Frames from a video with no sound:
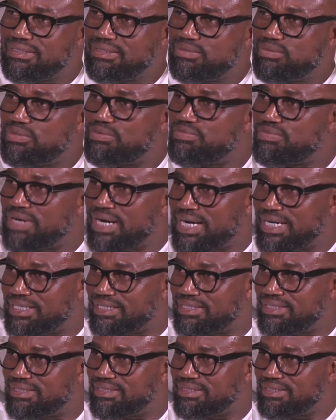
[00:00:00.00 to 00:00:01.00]
We
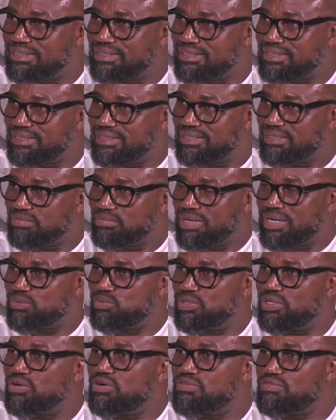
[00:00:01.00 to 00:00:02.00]
fight, but
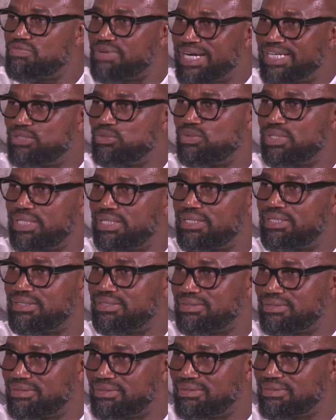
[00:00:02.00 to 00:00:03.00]
we don't fight to
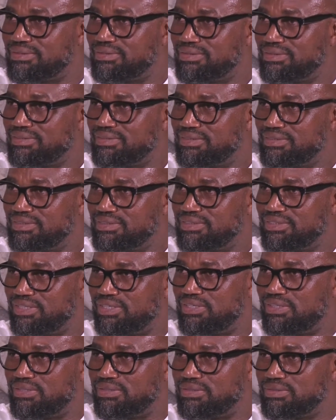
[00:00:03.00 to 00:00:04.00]
kill. You
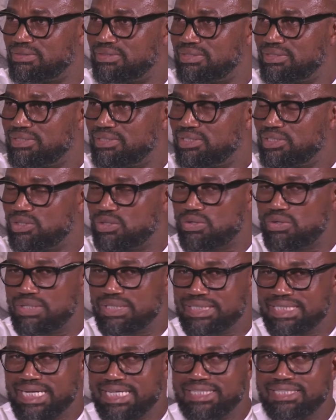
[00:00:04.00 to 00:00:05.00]
know? So
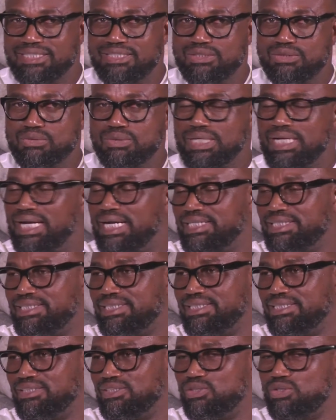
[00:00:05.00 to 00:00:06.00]
it's getting to
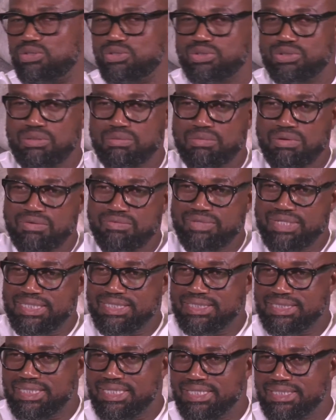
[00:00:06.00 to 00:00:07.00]
election. So some of
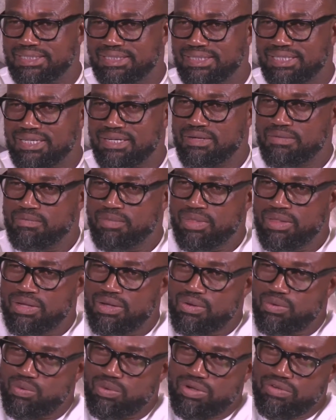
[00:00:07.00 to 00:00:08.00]
these things,
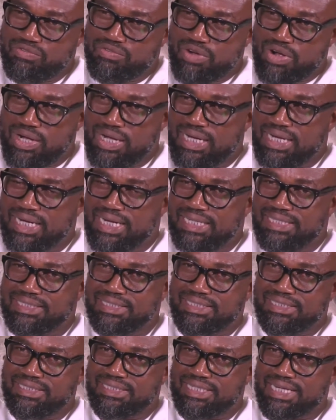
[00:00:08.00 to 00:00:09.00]
we've organized
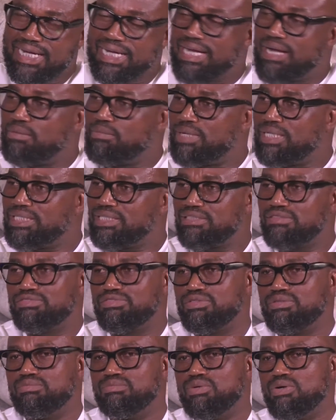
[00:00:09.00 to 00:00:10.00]
this Gamashi
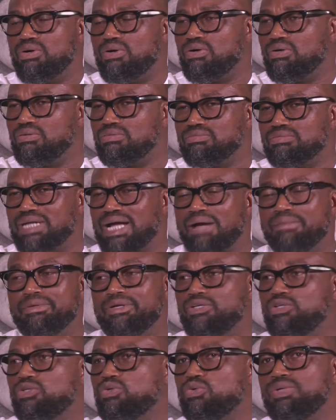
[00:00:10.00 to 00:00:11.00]
football. I've
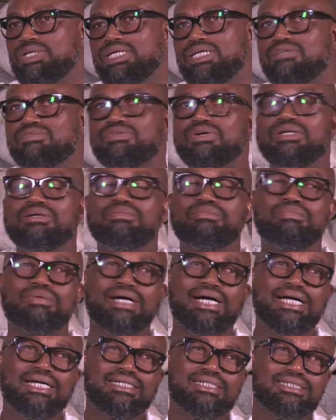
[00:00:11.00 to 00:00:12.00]
been doing it for the
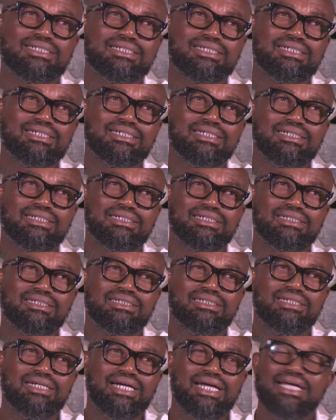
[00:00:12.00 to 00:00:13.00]
past
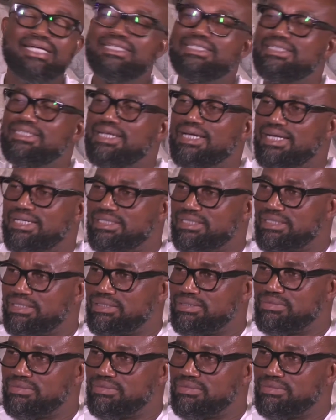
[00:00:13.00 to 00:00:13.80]
8 years.